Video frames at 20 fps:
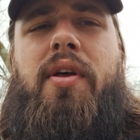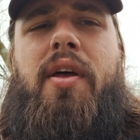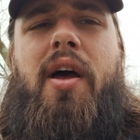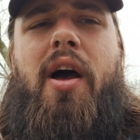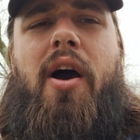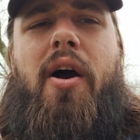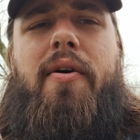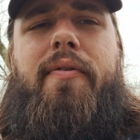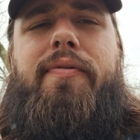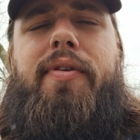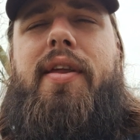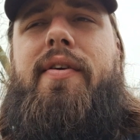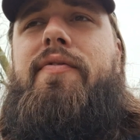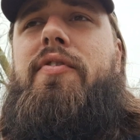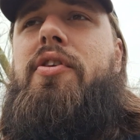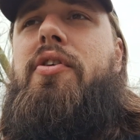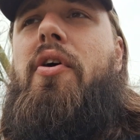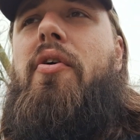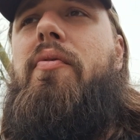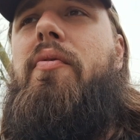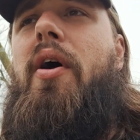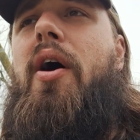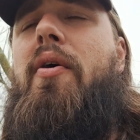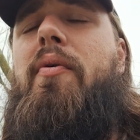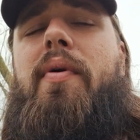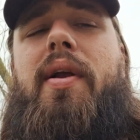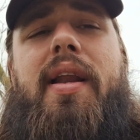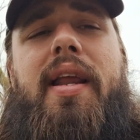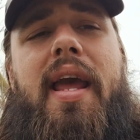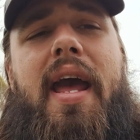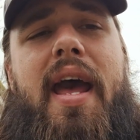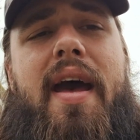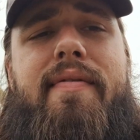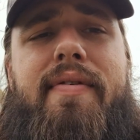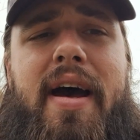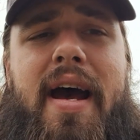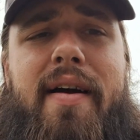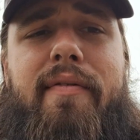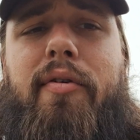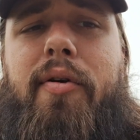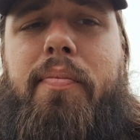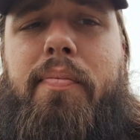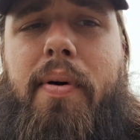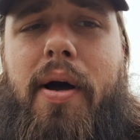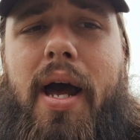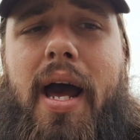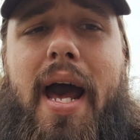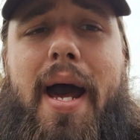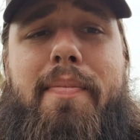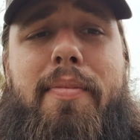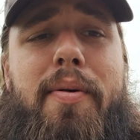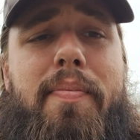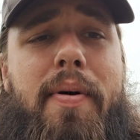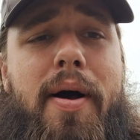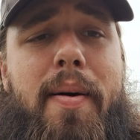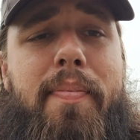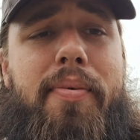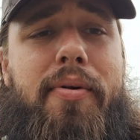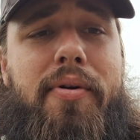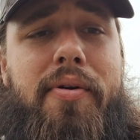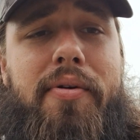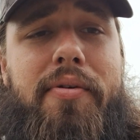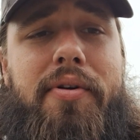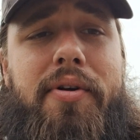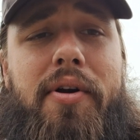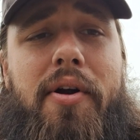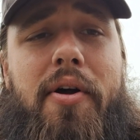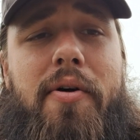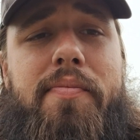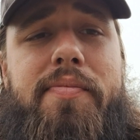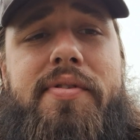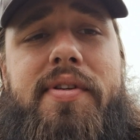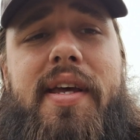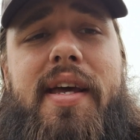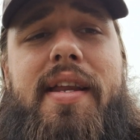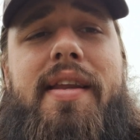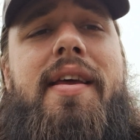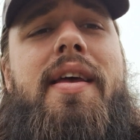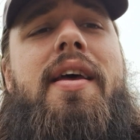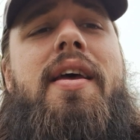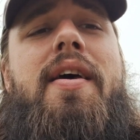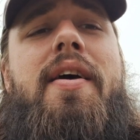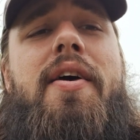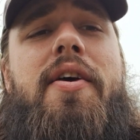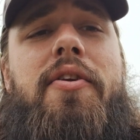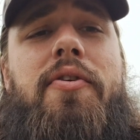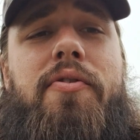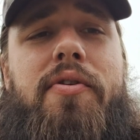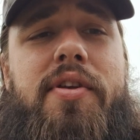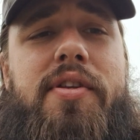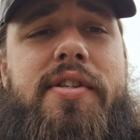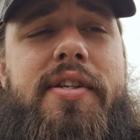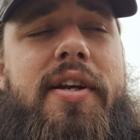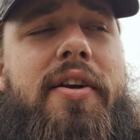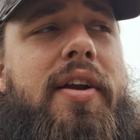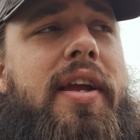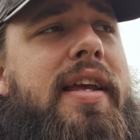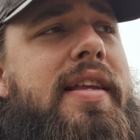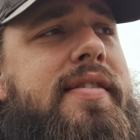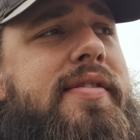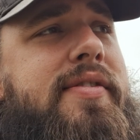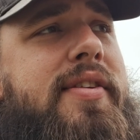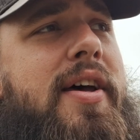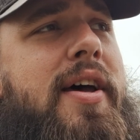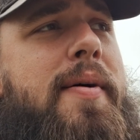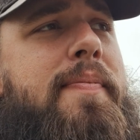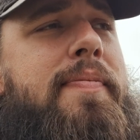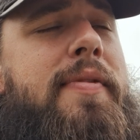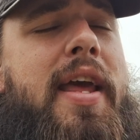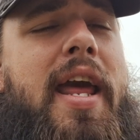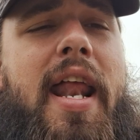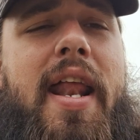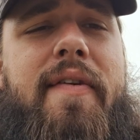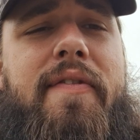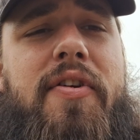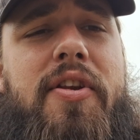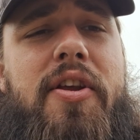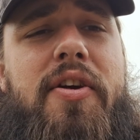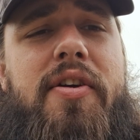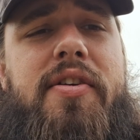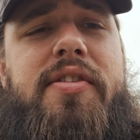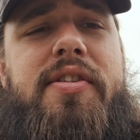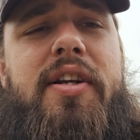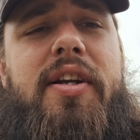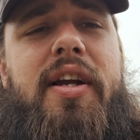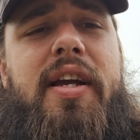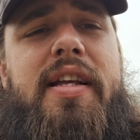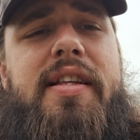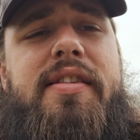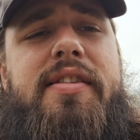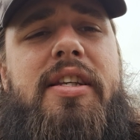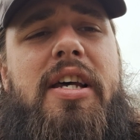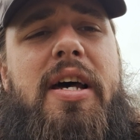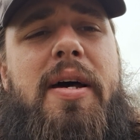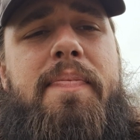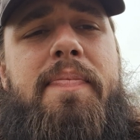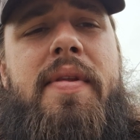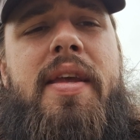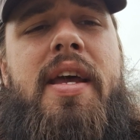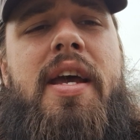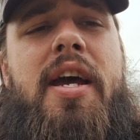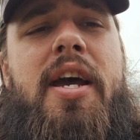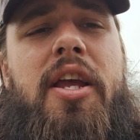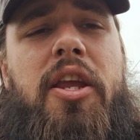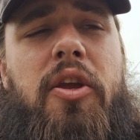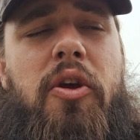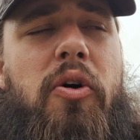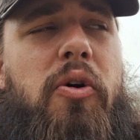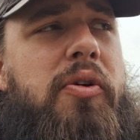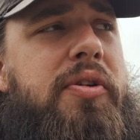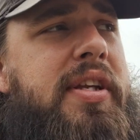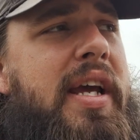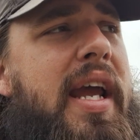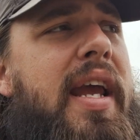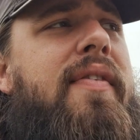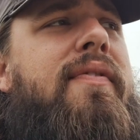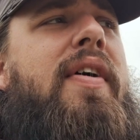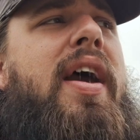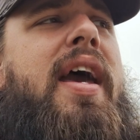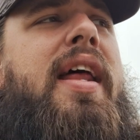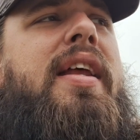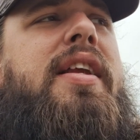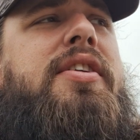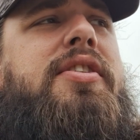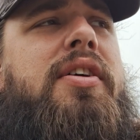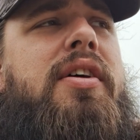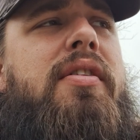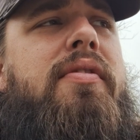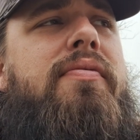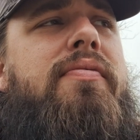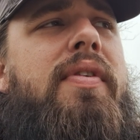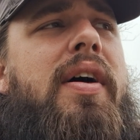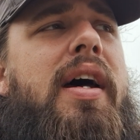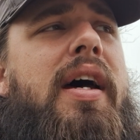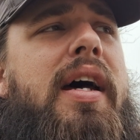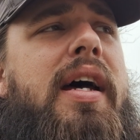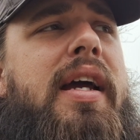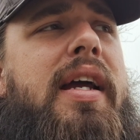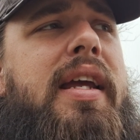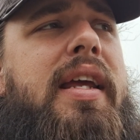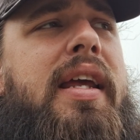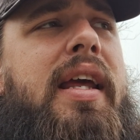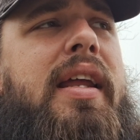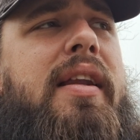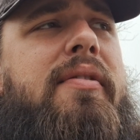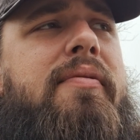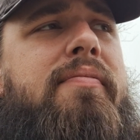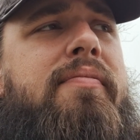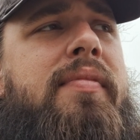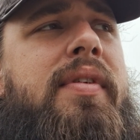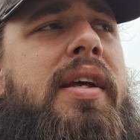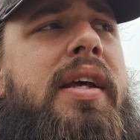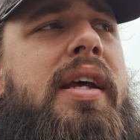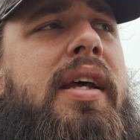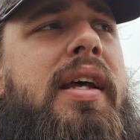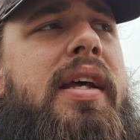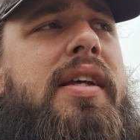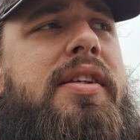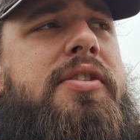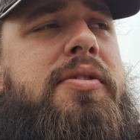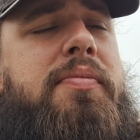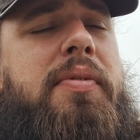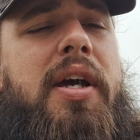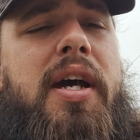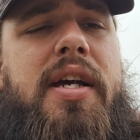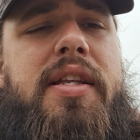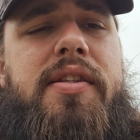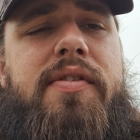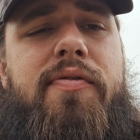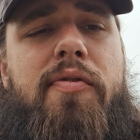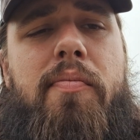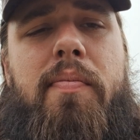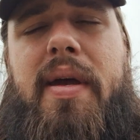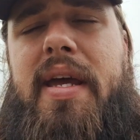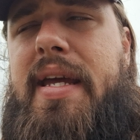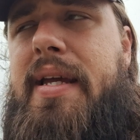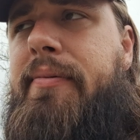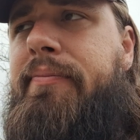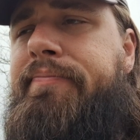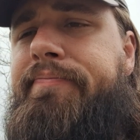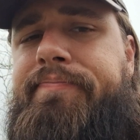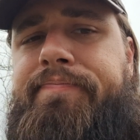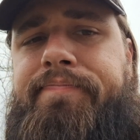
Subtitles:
Hopefully, if you don't already have hybrid poplar on your homestead, you'll consider getting some. And if you do consider getting some, you'll take advantage of getting some cuttings from me.